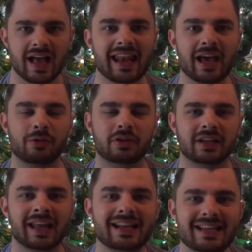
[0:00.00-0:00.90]
Hello,
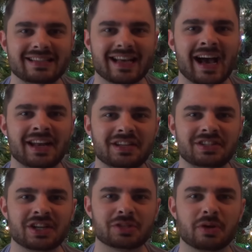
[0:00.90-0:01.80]
ladies and
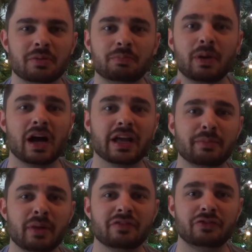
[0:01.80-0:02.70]
gentlemen, and
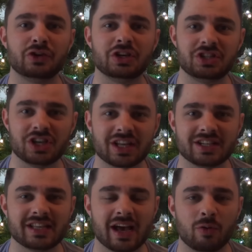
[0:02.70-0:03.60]
by my voice you can
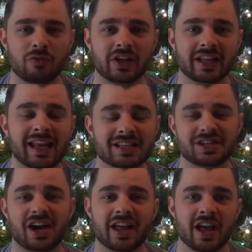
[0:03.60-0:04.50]
tell that last
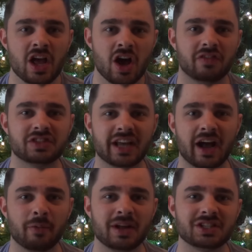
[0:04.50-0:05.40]
night, obviously
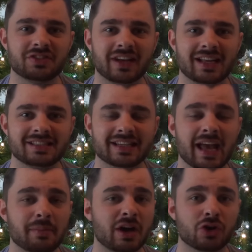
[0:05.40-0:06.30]
I went to the Leicester
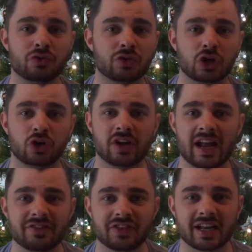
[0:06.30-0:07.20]
game. I couldn't record
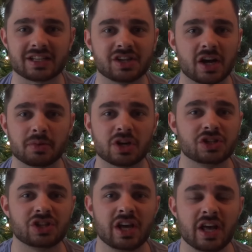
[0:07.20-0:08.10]
anything last night
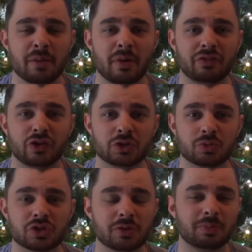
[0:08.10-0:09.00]
because my voice
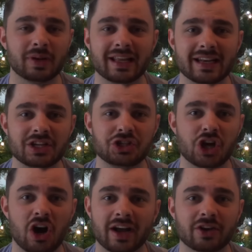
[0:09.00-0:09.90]
was completely shot.